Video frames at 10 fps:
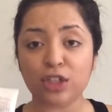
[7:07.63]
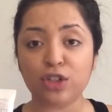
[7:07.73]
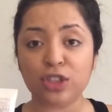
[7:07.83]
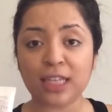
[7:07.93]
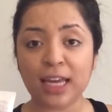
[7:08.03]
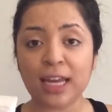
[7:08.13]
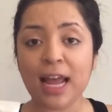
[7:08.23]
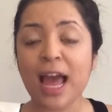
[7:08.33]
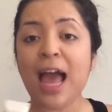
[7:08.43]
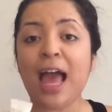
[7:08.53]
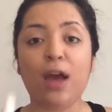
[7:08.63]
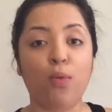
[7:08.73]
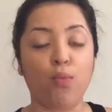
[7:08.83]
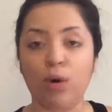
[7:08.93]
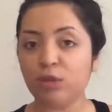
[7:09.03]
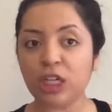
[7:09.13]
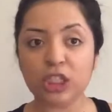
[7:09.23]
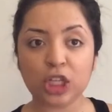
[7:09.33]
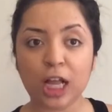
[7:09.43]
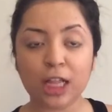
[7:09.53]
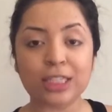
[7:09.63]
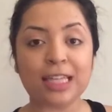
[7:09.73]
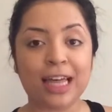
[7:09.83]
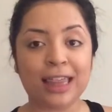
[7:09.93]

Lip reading: on your skin and won't change colors,